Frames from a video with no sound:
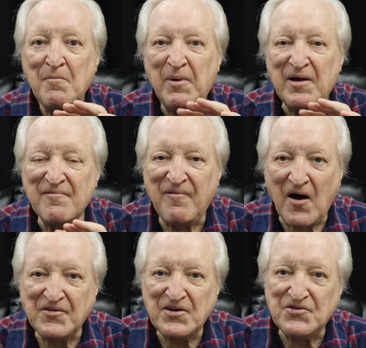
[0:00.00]
been
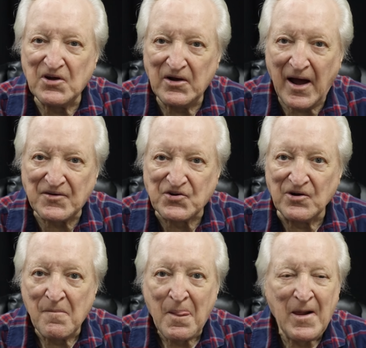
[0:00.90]
invited to
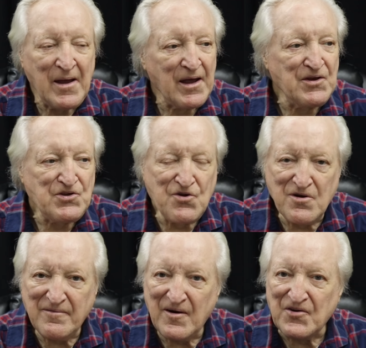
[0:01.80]
lecture in
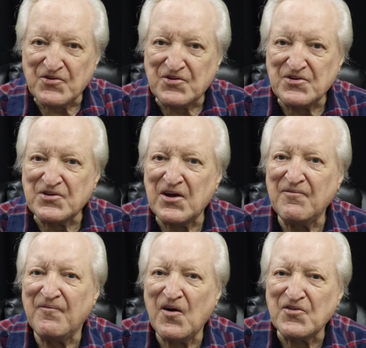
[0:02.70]
universities
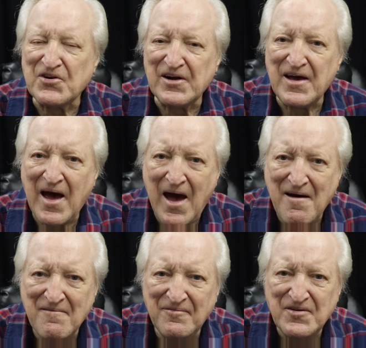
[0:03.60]
in virtually
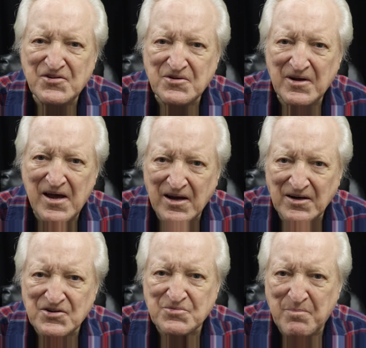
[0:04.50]
every
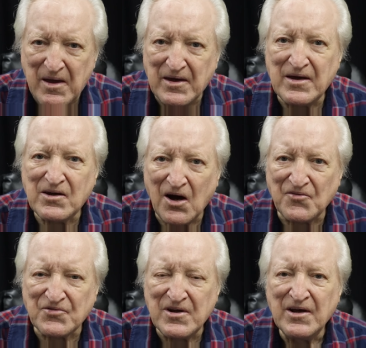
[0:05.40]
English-speaking
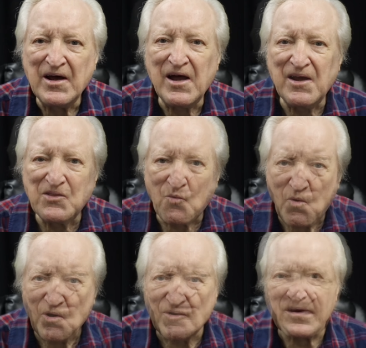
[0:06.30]
country in the
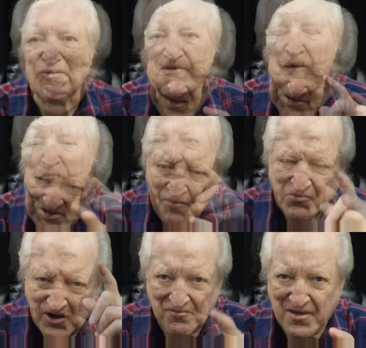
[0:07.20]
world
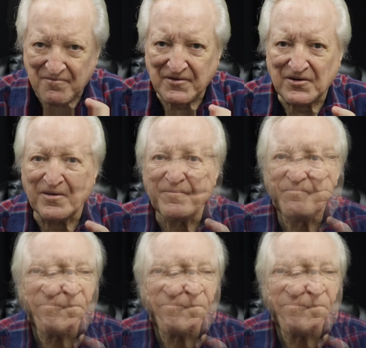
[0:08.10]
except South Africa,